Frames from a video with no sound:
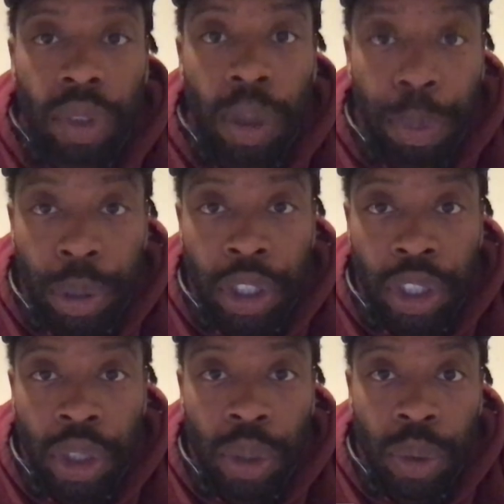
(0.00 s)
to
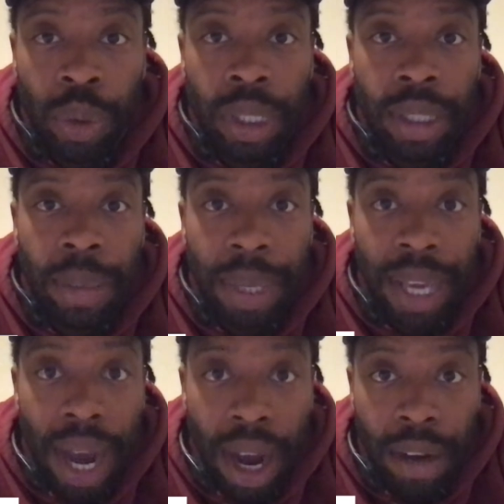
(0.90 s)
push you to be
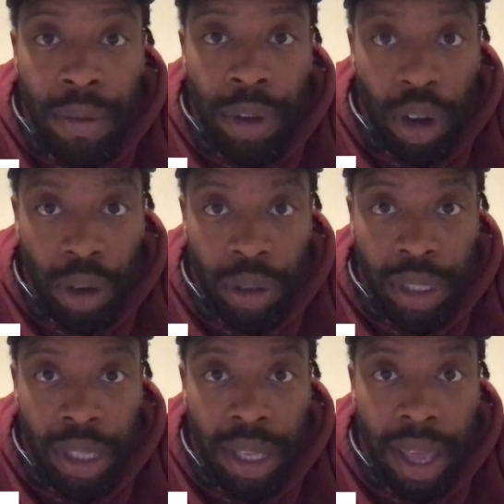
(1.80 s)

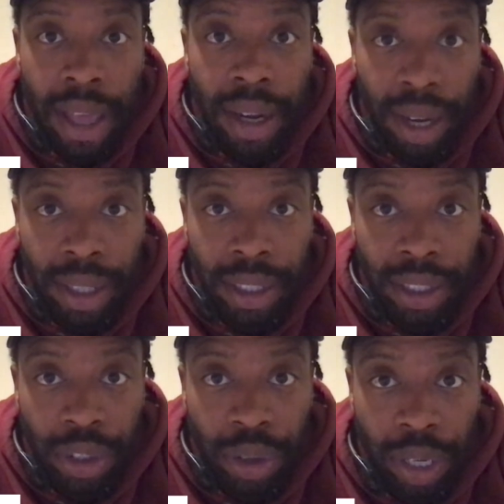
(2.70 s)
unrehearsed and
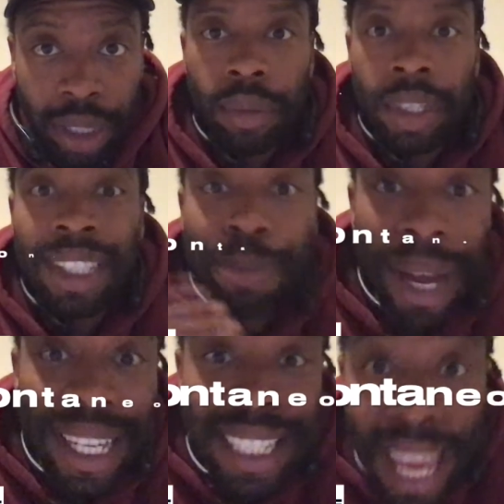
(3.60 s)
unconstrained.
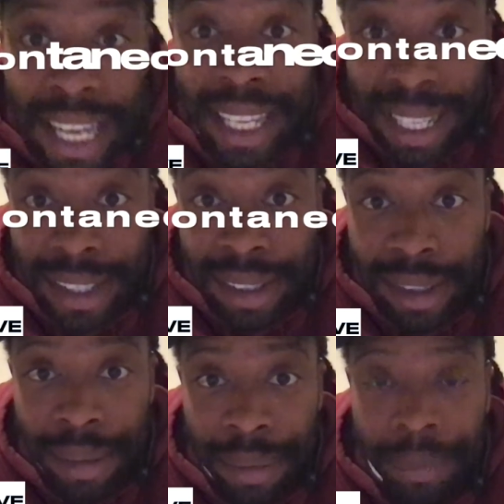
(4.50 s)
Spontaneous.